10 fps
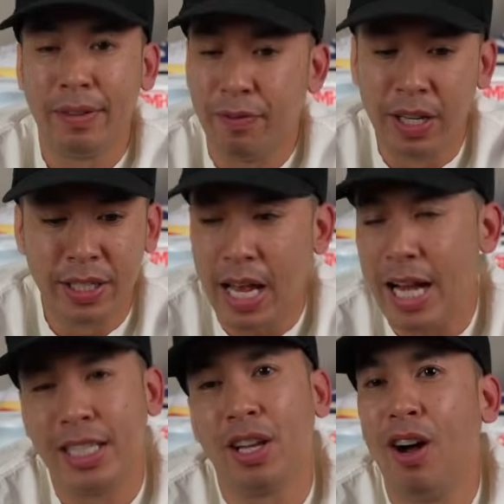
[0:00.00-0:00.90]
fun
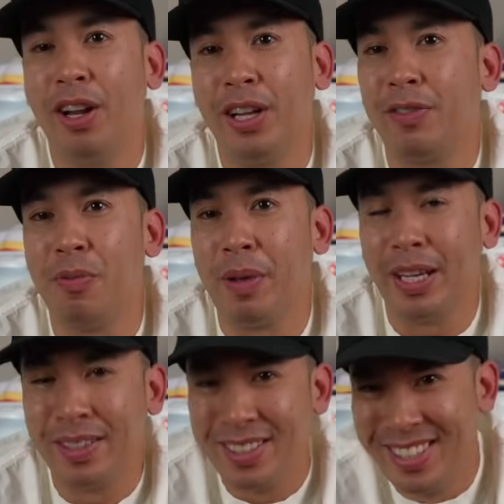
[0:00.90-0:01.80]
size is all it is for
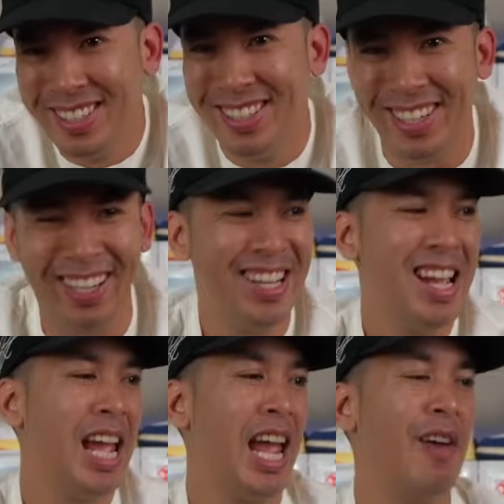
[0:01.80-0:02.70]
me.
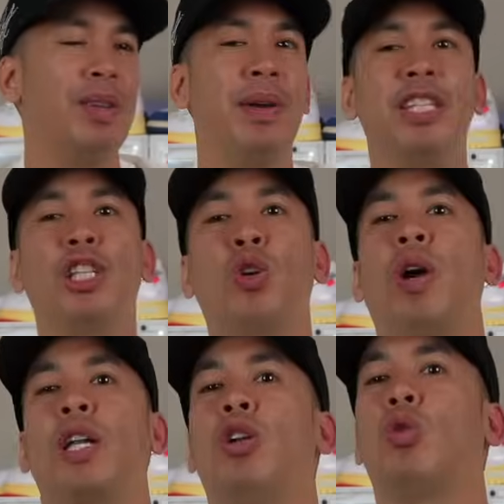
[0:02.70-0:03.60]
Anyways, man, just
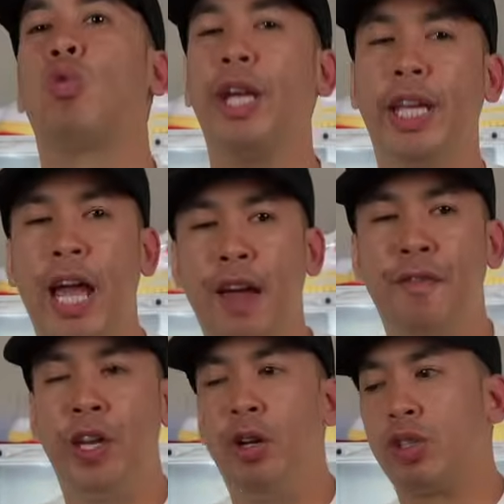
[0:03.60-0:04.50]
quick little recap video,